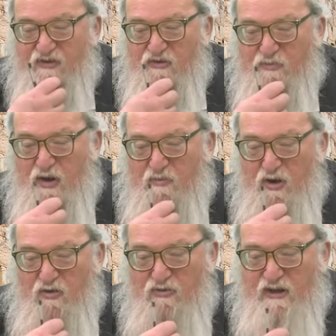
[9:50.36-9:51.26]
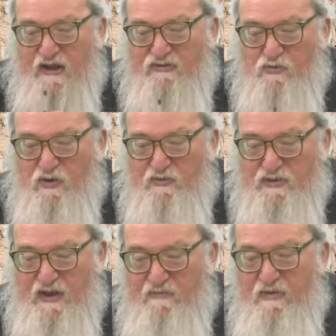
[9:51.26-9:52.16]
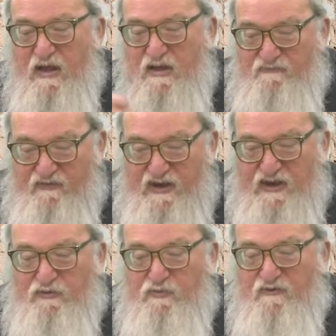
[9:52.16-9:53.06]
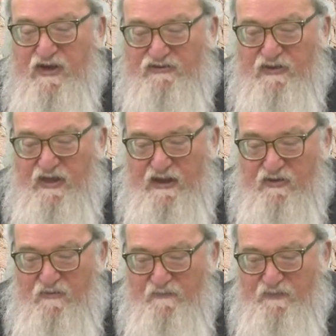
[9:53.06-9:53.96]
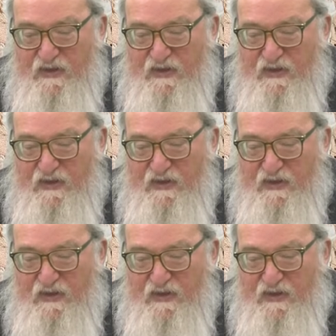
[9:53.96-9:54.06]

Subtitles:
avod bam od, not to work with them, vayishmu vayishalechu,